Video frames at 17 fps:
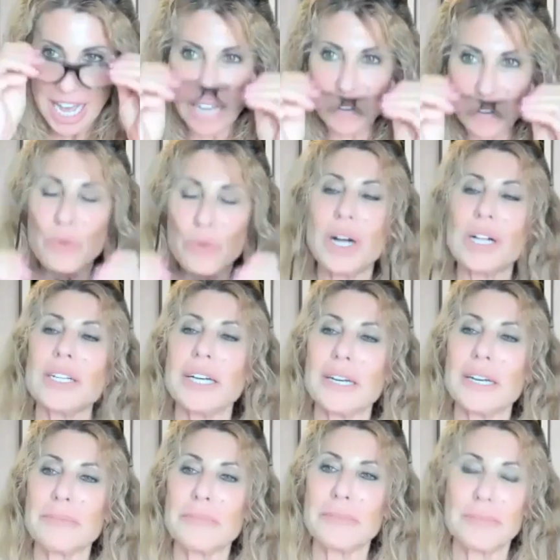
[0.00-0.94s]
and
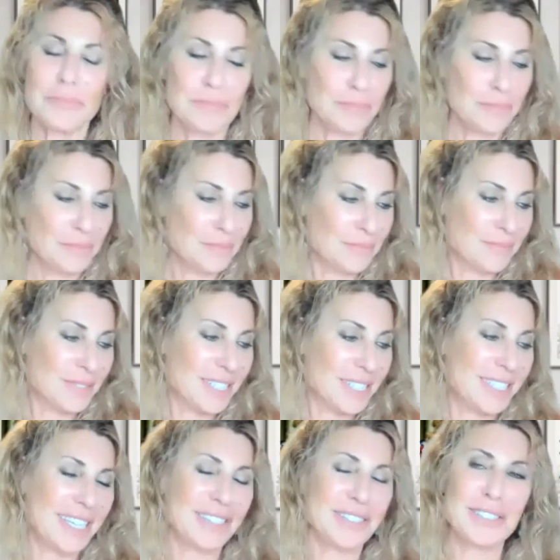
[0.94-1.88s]
welcome
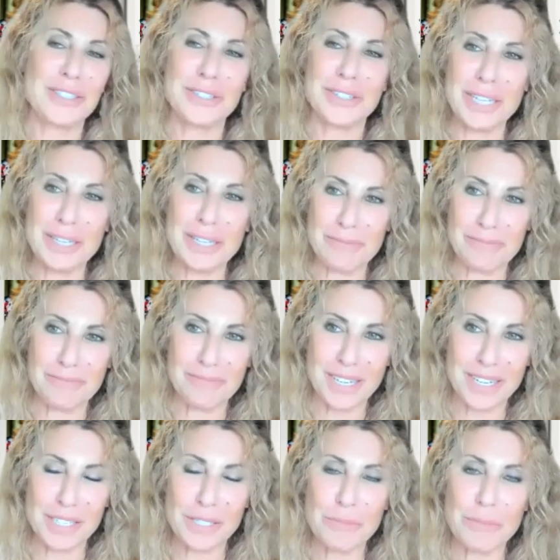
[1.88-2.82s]
to Dare to Dream.
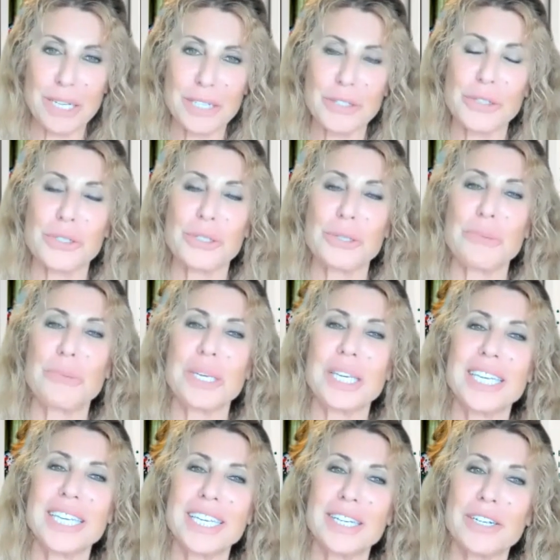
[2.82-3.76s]
It is a pleasure to
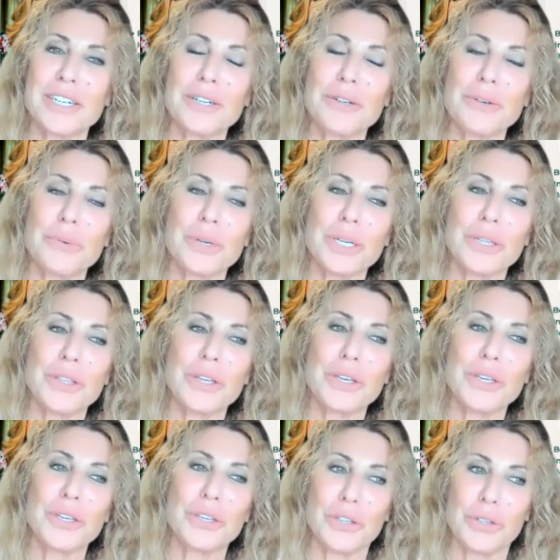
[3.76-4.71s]
be here with
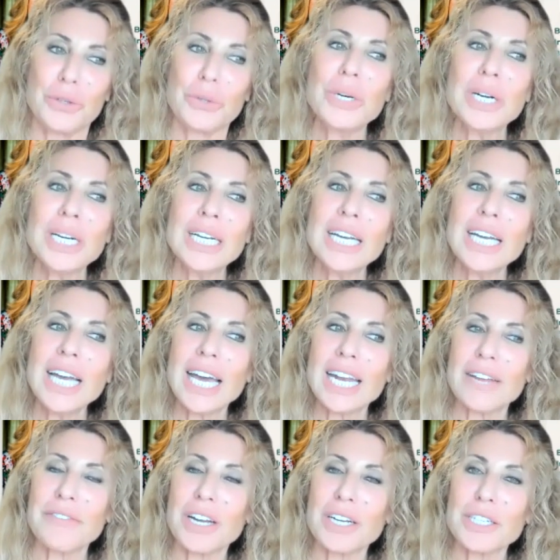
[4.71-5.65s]
you.
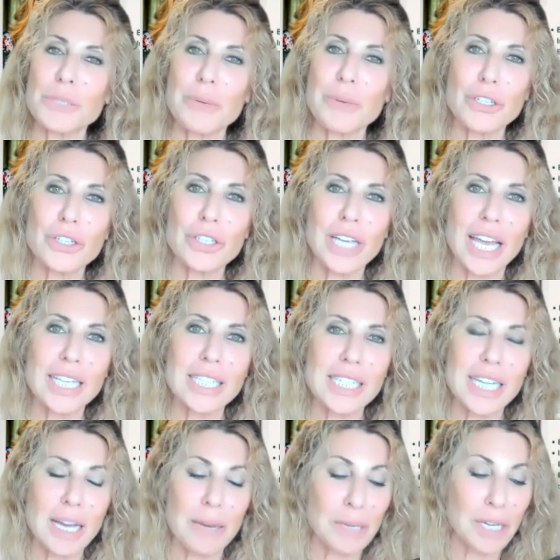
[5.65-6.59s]
And I've got a special
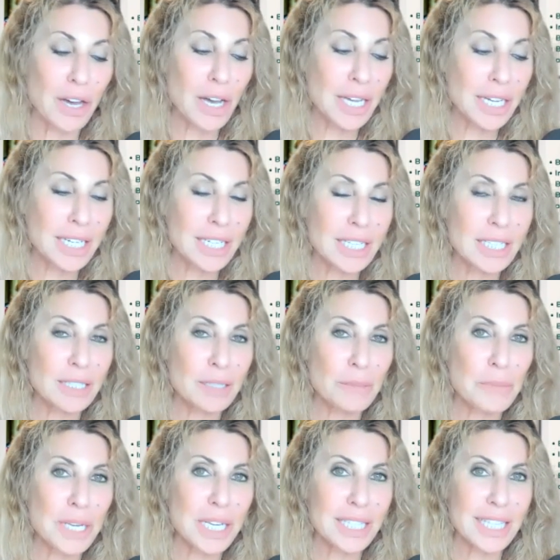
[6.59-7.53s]
guest coming on in a little
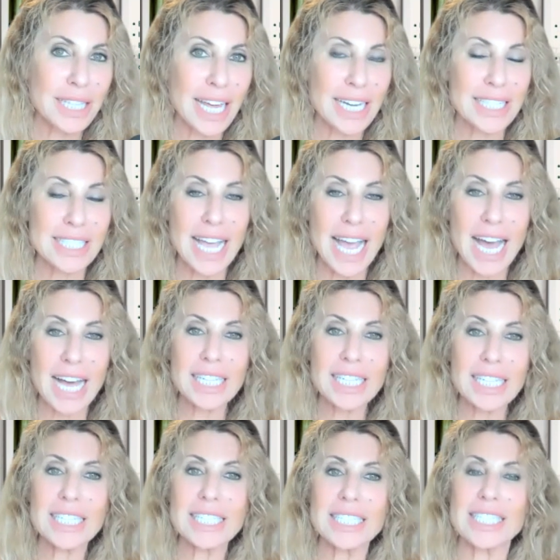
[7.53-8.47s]
bit, and that is
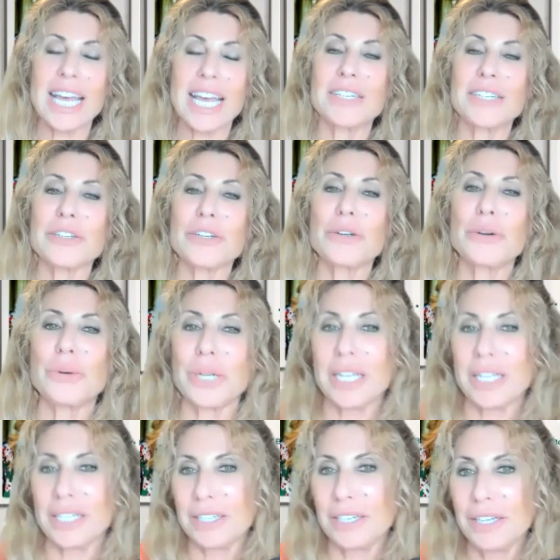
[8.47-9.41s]
Alexander
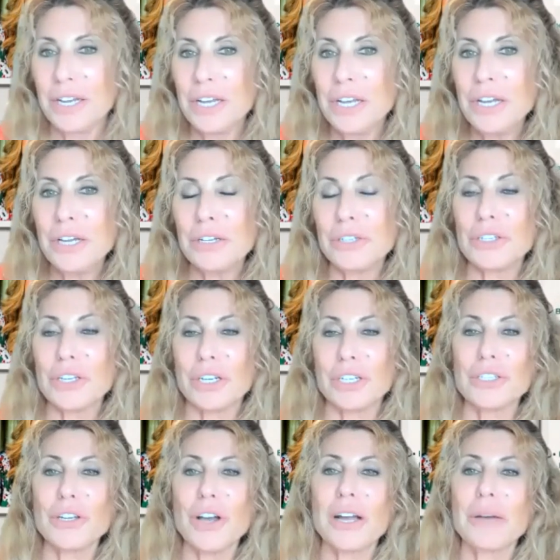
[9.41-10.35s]
Quinn, who's
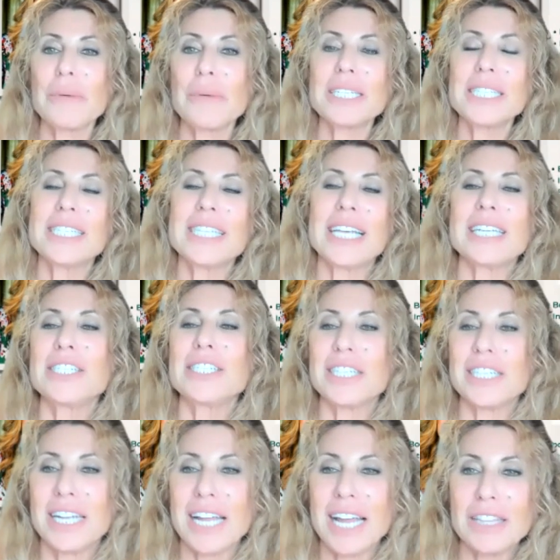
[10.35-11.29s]
going to talk about
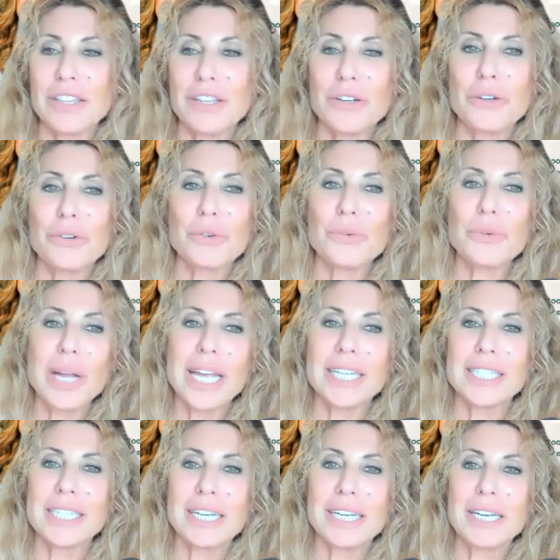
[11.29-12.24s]
ascension and the
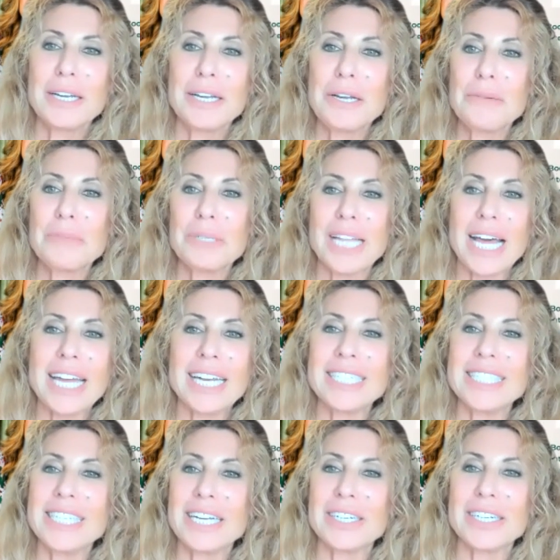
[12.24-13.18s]
great
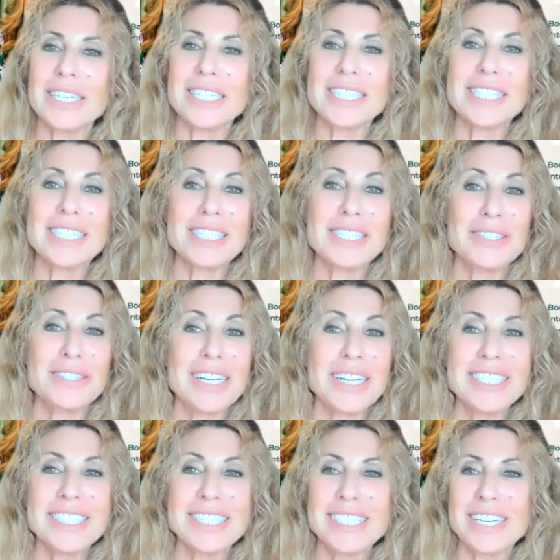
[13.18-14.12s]
planetary
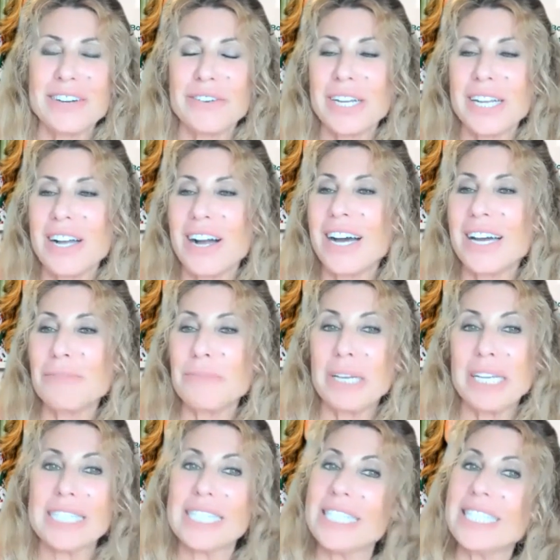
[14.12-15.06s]
situation going on
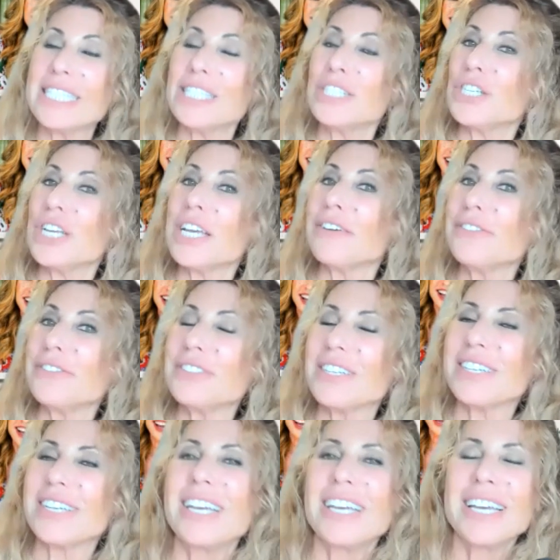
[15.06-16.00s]
because it's a
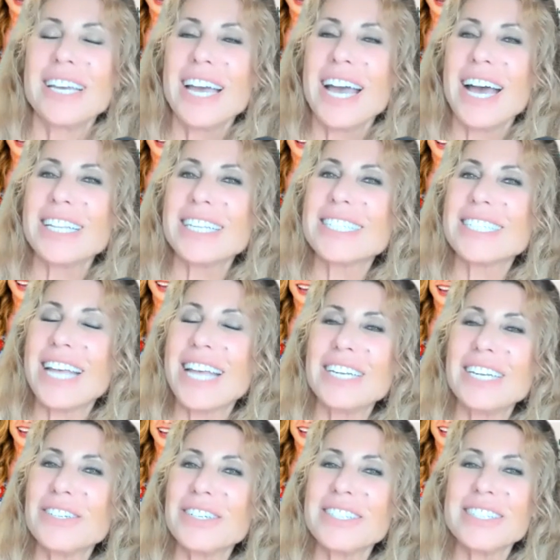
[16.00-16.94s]
shift.
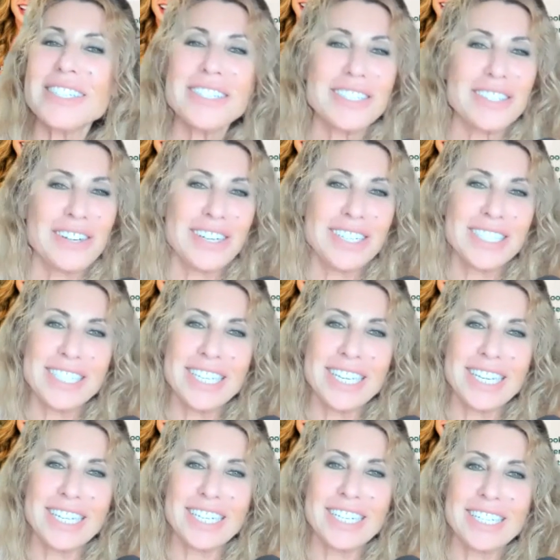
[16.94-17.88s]
Alexander is a star
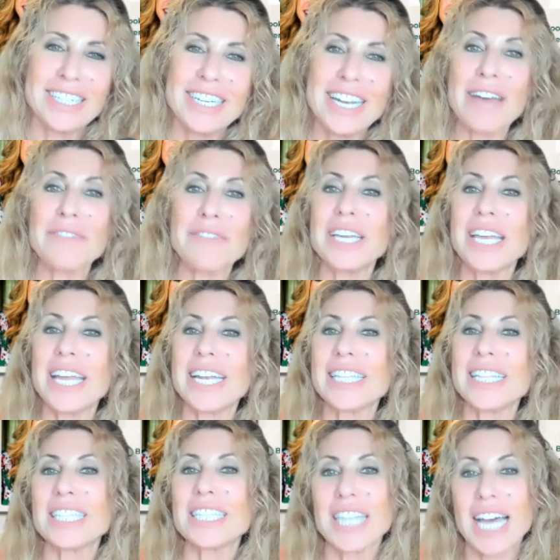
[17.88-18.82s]
seed
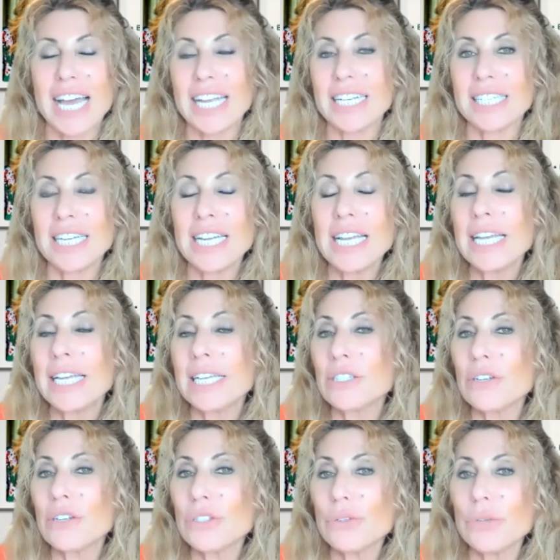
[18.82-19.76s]
navigating the light.
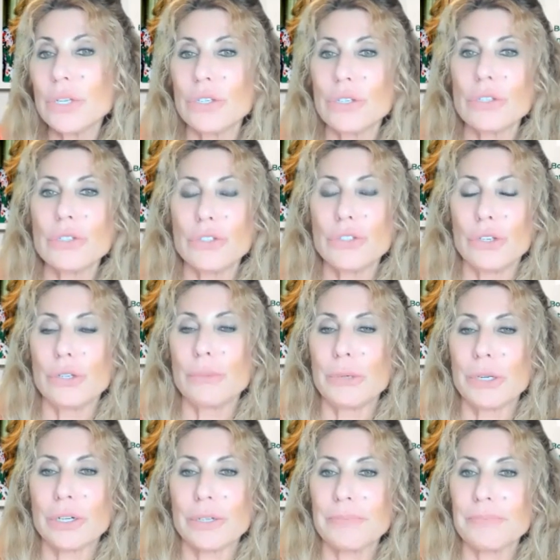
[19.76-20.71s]
He's also a
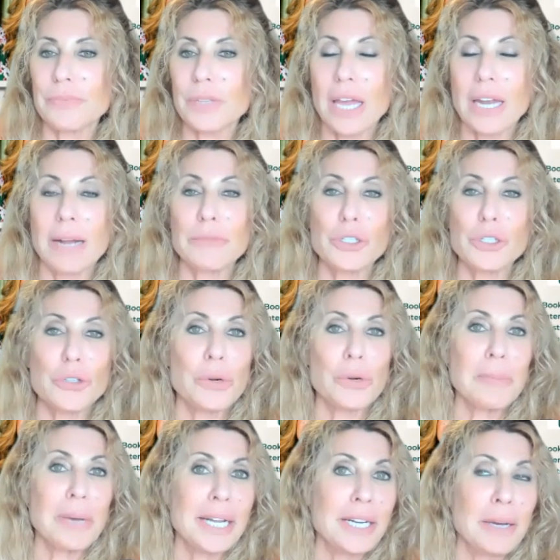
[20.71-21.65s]
YouTuber and I'm
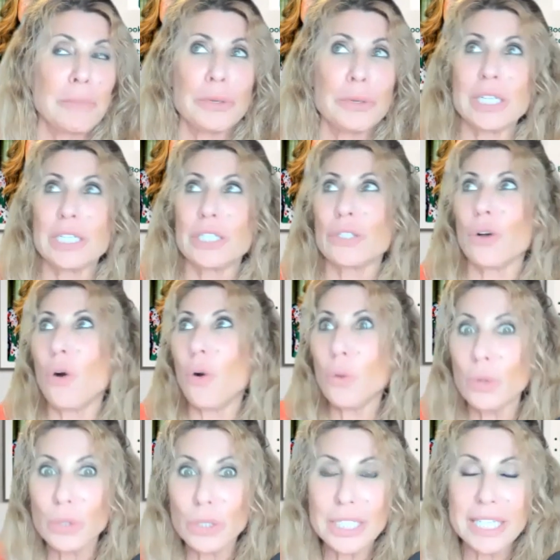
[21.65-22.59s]
sure my number is
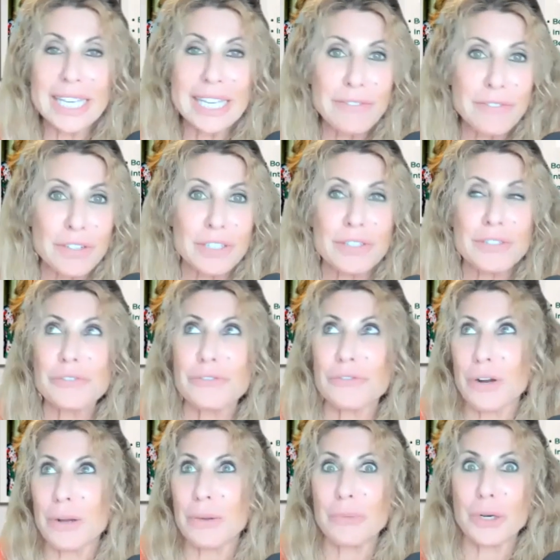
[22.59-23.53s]
old even
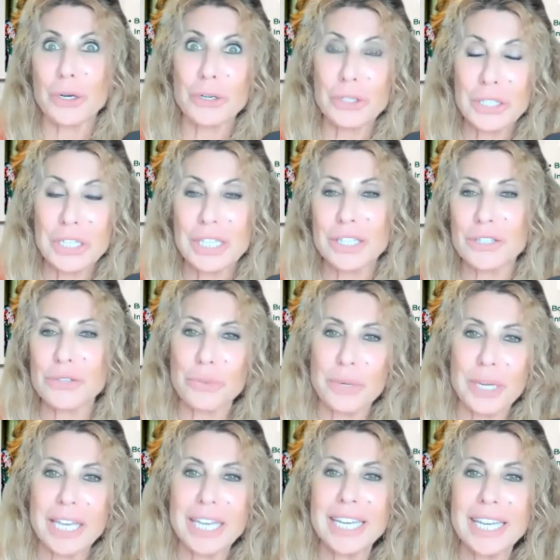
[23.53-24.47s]
from early this
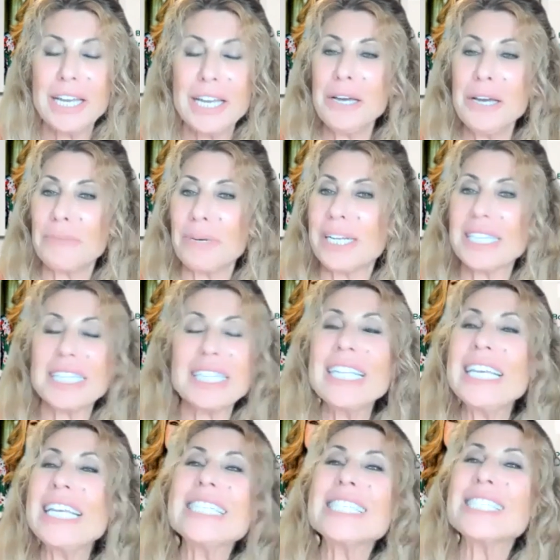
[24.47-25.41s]
week, but at
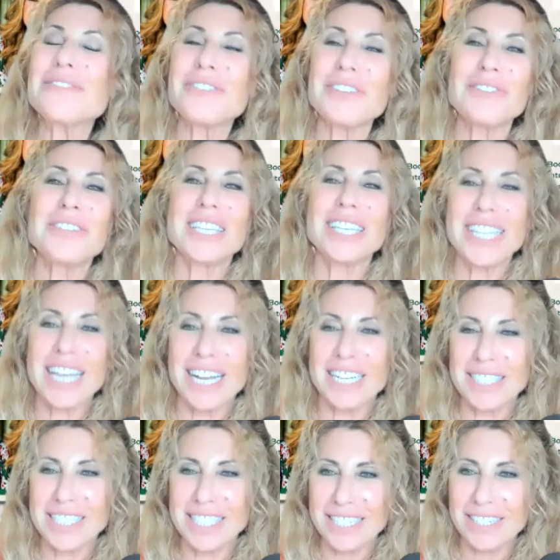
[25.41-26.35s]
least
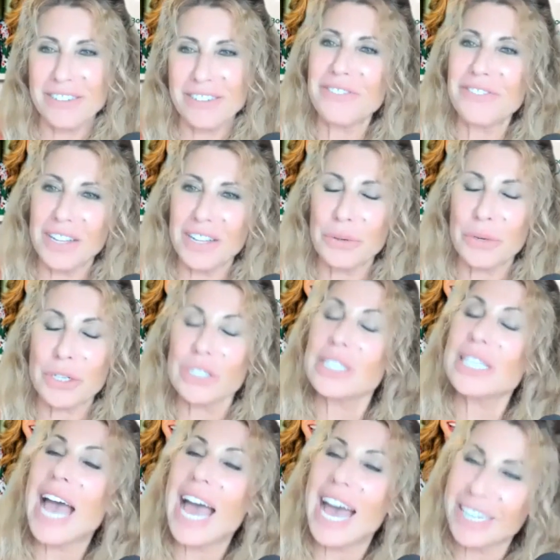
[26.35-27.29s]
50,000
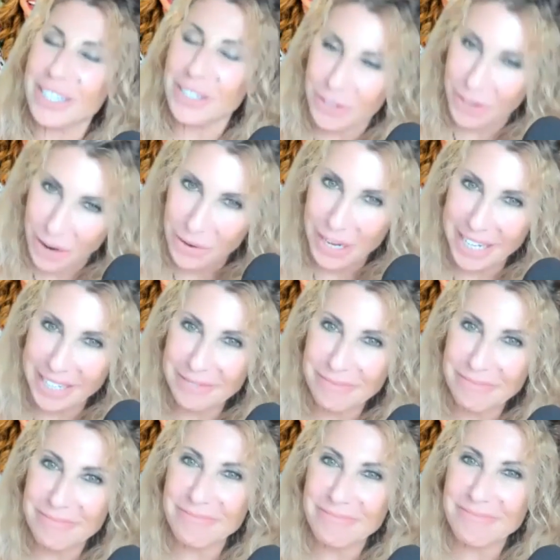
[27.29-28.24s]
followers and growing.